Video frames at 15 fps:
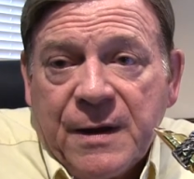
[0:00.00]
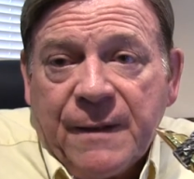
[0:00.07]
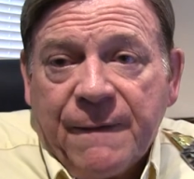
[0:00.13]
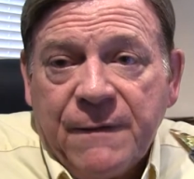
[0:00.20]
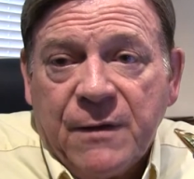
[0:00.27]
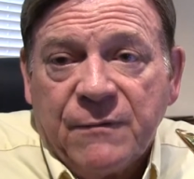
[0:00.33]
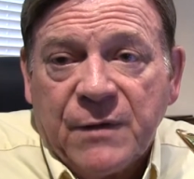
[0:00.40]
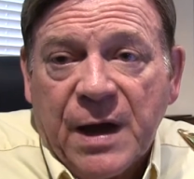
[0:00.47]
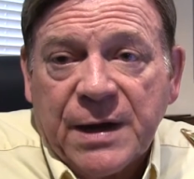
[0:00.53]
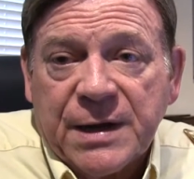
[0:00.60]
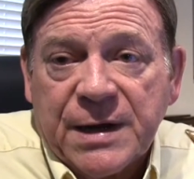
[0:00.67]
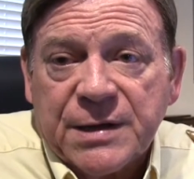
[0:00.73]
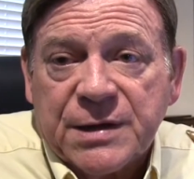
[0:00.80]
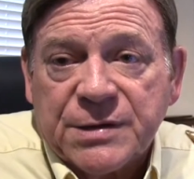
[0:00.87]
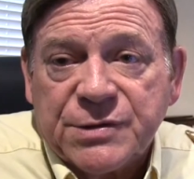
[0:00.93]
you've got to
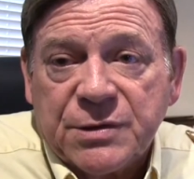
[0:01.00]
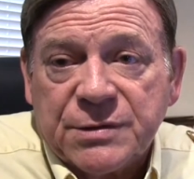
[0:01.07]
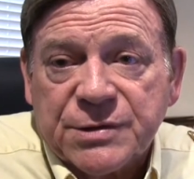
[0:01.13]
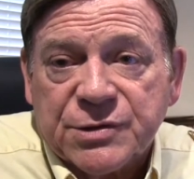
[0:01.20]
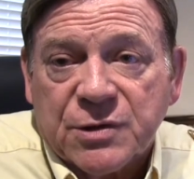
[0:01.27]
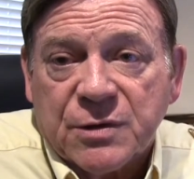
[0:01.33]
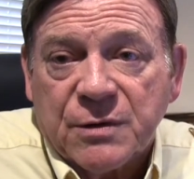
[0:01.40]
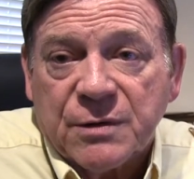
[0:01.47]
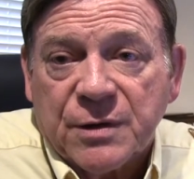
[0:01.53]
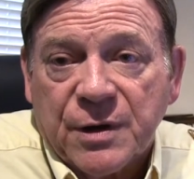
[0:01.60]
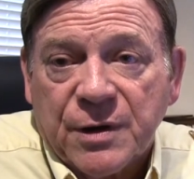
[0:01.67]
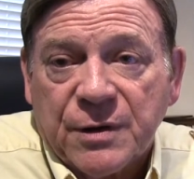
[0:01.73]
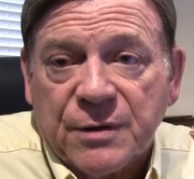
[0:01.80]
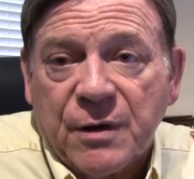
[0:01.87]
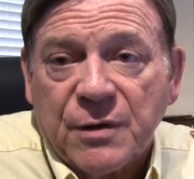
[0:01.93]
get the students
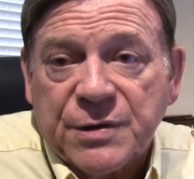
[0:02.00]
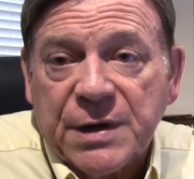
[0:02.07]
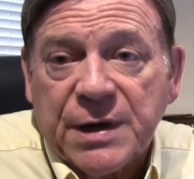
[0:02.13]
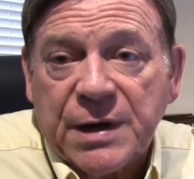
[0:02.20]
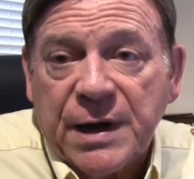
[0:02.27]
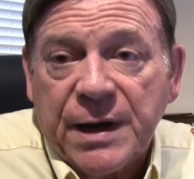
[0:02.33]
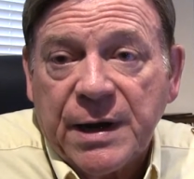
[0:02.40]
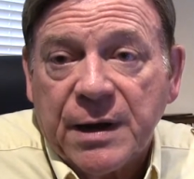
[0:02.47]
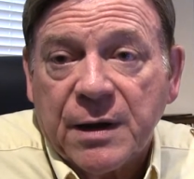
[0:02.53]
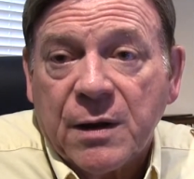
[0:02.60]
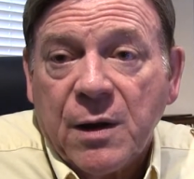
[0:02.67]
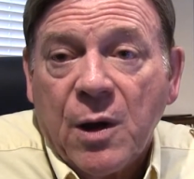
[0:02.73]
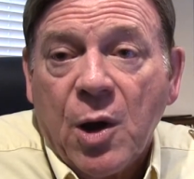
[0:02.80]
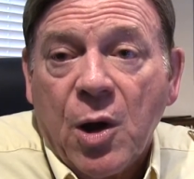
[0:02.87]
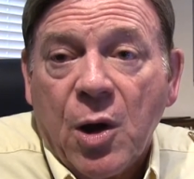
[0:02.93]
articulating
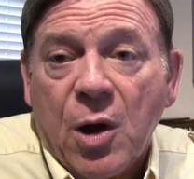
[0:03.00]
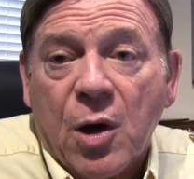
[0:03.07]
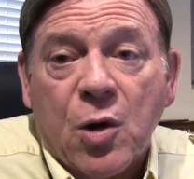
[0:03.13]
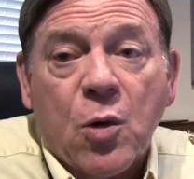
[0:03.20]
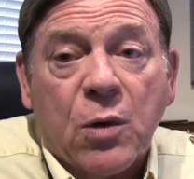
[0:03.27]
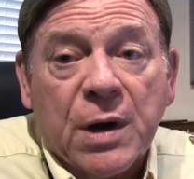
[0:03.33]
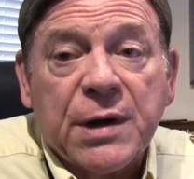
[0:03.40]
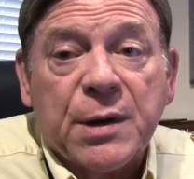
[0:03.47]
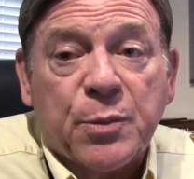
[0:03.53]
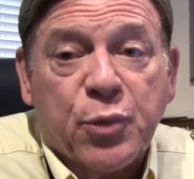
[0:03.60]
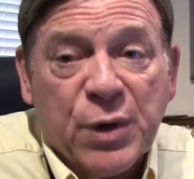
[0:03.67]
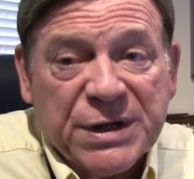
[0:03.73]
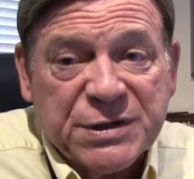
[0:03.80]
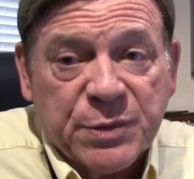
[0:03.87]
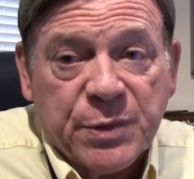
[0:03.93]
according to
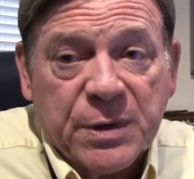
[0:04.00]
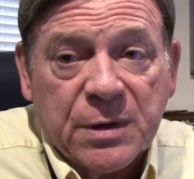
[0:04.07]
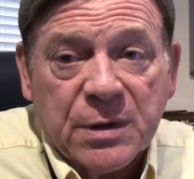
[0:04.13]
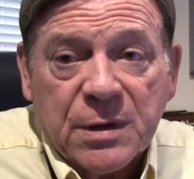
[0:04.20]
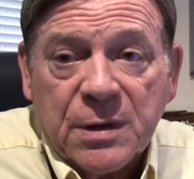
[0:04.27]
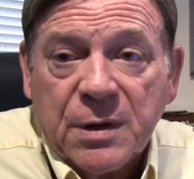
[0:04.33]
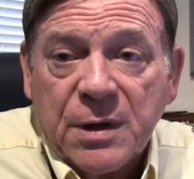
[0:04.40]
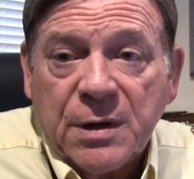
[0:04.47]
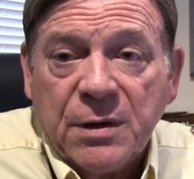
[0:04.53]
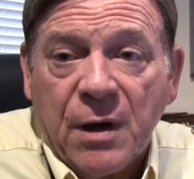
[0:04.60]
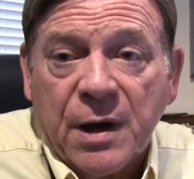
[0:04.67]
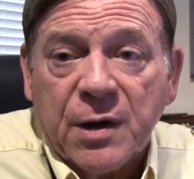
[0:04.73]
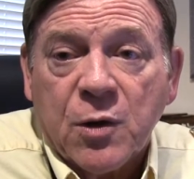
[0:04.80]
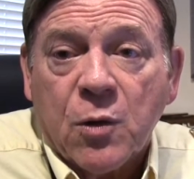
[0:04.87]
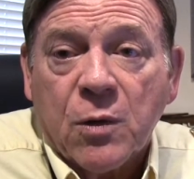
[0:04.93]
principle,
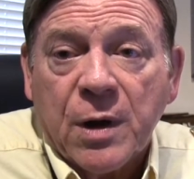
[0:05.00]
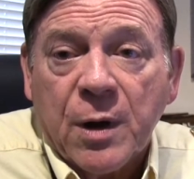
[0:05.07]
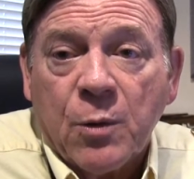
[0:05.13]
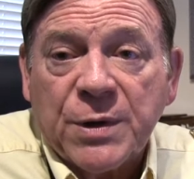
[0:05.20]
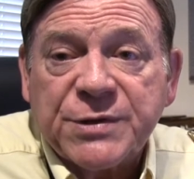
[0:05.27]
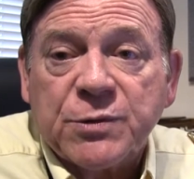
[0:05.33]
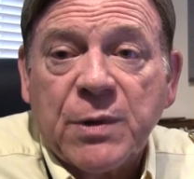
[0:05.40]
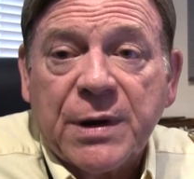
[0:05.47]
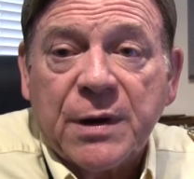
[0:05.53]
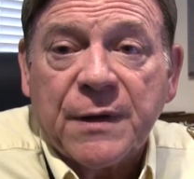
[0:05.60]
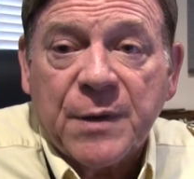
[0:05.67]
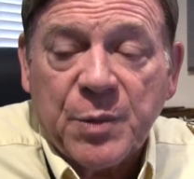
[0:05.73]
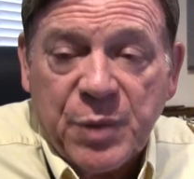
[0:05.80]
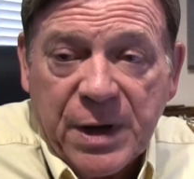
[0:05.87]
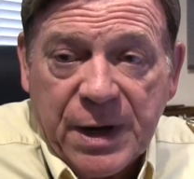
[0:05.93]
not according to what's written on
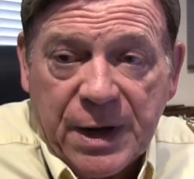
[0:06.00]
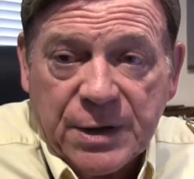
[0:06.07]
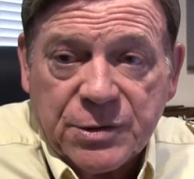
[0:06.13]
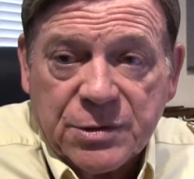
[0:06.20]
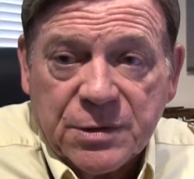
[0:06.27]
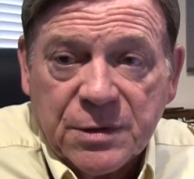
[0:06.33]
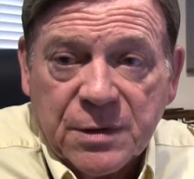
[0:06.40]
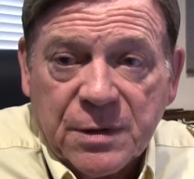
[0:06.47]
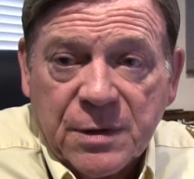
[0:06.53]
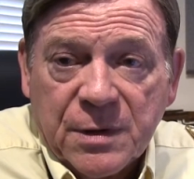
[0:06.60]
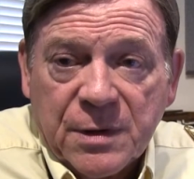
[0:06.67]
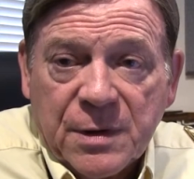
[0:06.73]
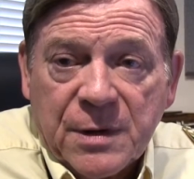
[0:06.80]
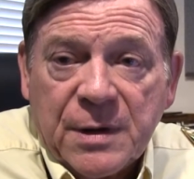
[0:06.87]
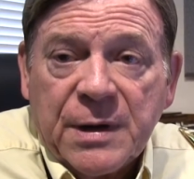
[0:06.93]
the page.
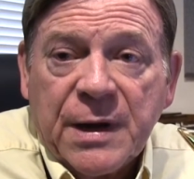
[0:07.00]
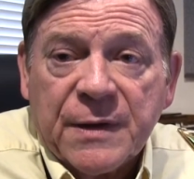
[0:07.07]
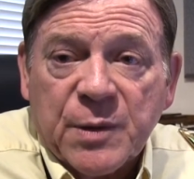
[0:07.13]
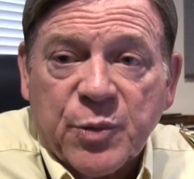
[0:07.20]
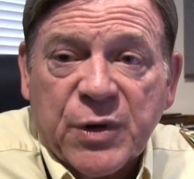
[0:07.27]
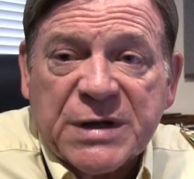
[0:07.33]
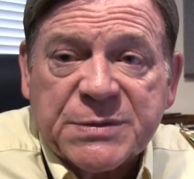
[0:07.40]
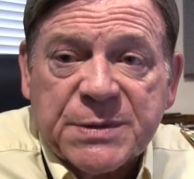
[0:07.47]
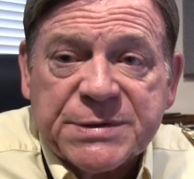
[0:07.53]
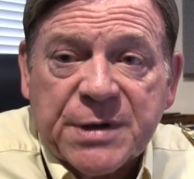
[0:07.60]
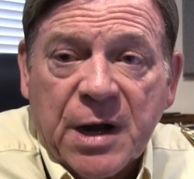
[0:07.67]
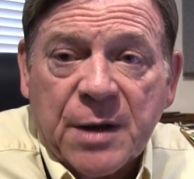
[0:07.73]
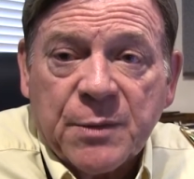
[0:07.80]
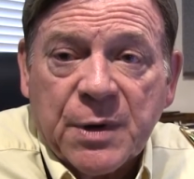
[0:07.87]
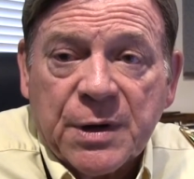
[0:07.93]
Now the principles that
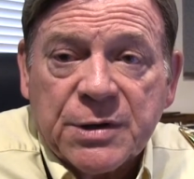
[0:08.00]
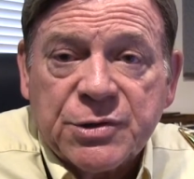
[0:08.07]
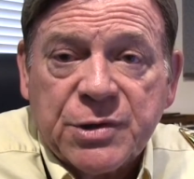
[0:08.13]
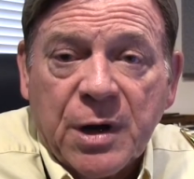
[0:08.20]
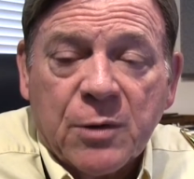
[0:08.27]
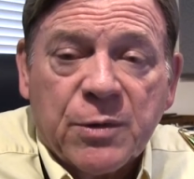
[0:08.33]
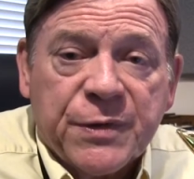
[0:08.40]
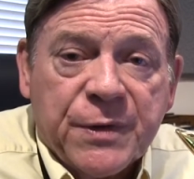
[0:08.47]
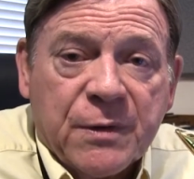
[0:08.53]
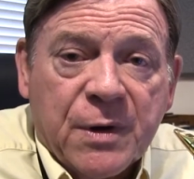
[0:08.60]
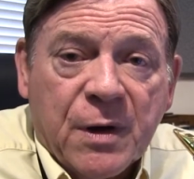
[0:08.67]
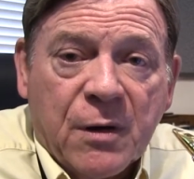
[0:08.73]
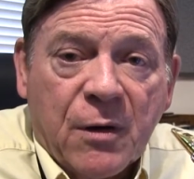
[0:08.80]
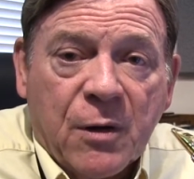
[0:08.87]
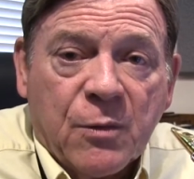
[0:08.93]
I'm going to share with you
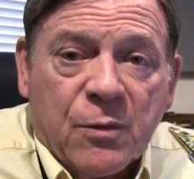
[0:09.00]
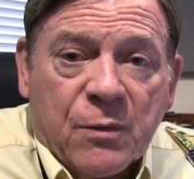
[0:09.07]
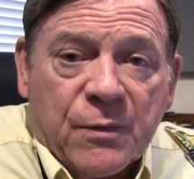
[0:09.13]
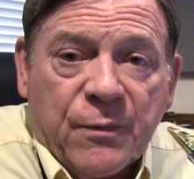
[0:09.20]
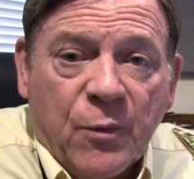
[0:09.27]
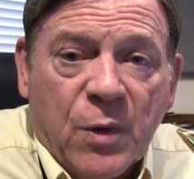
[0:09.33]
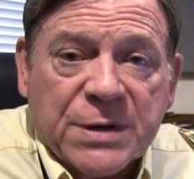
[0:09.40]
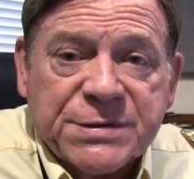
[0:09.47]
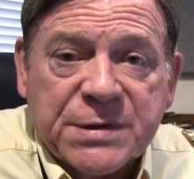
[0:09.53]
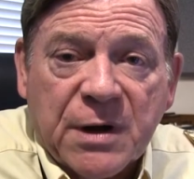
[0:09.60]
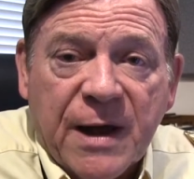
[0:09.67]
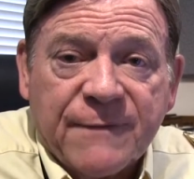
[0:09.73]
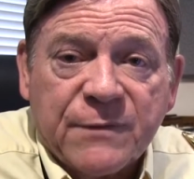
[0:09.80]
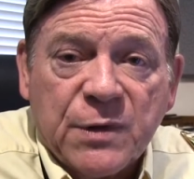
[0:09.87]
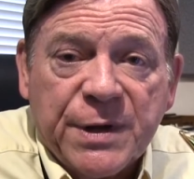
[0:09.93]
here are ones that
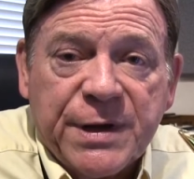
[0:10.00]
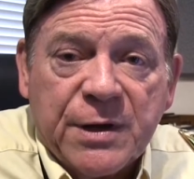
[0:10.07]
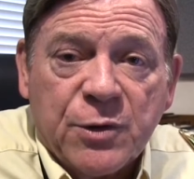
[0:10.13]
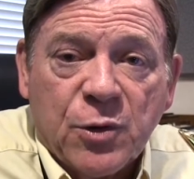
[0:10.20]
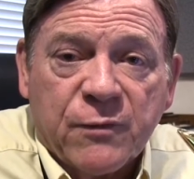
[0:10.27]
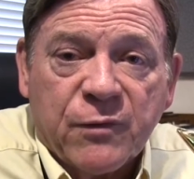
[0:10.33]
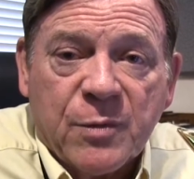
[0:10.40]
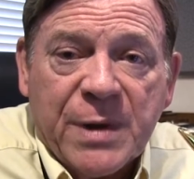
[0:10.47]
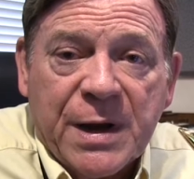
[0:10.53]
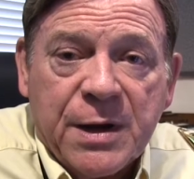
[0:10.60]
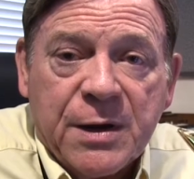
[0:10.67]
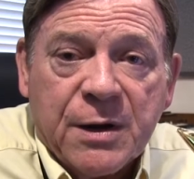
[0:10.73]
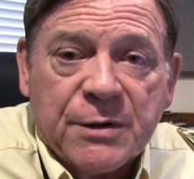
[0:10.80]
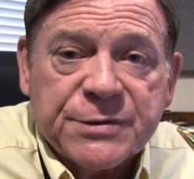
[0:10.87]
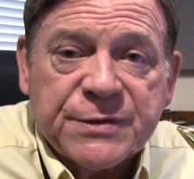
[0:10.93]
I've gleaned over many
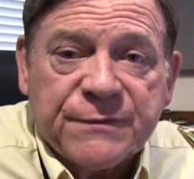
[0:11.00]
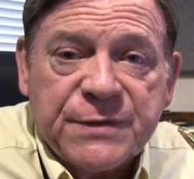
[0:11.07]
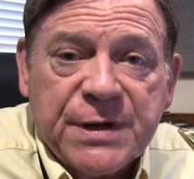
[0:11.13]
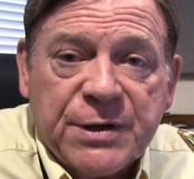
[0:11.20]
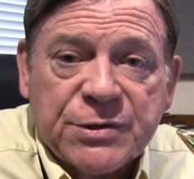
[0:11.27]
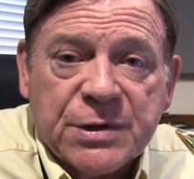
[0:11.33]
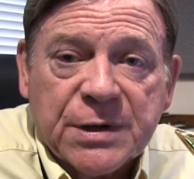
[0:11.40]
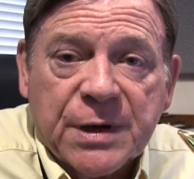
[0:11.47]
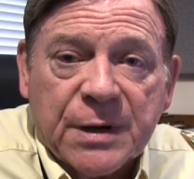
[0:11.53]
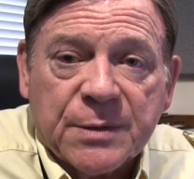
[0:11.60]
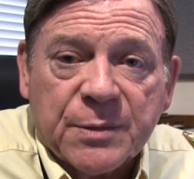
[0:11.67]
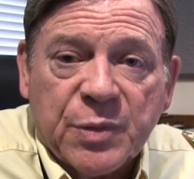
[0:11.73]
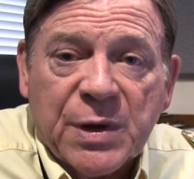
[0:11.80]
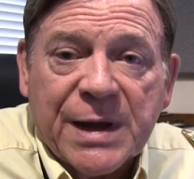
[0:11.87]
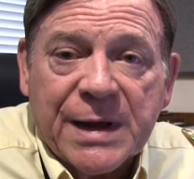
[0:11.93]
years of teaching
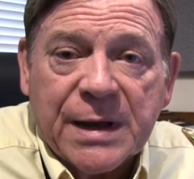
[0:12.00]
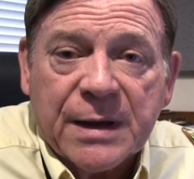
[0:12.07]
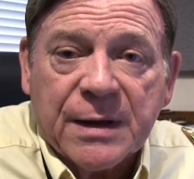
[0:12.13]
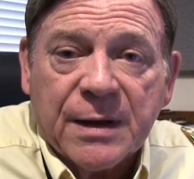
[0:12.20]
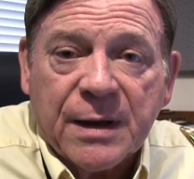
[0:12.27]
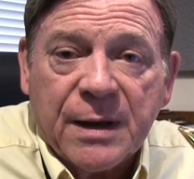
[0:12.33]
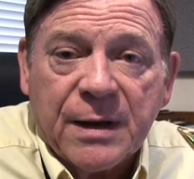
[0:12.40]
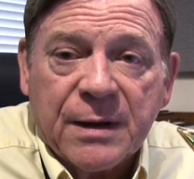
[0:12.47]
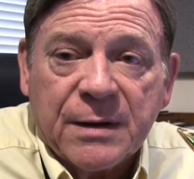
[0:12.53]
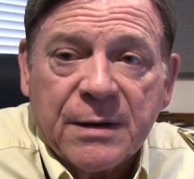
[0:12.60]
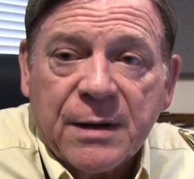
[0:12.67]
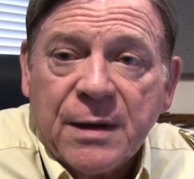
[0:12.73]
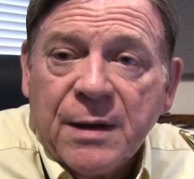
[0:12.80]
and playing, and